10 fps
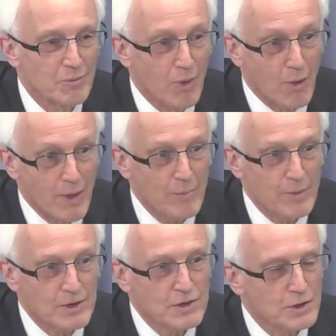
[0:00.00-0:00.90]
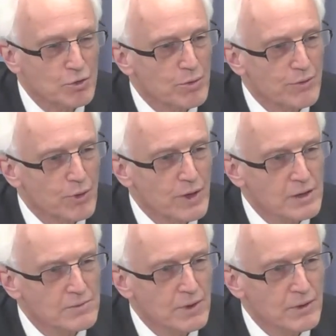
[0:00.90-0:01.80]
But on that basis, it will be
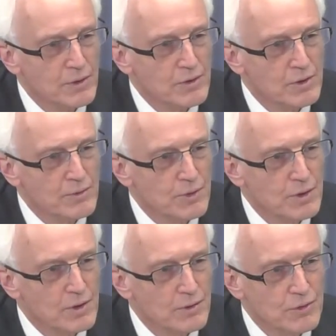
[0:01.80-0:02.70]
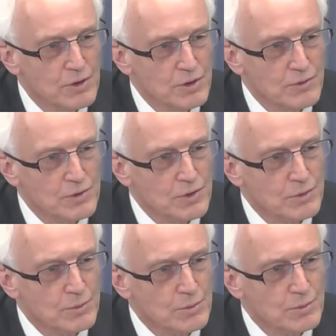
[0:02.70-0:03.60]
4,500 for a 3-shift
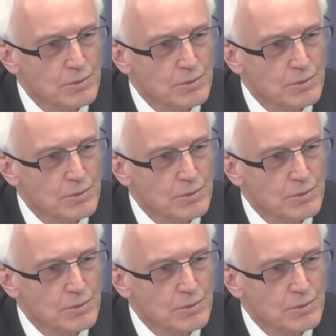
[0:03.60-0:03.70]
system.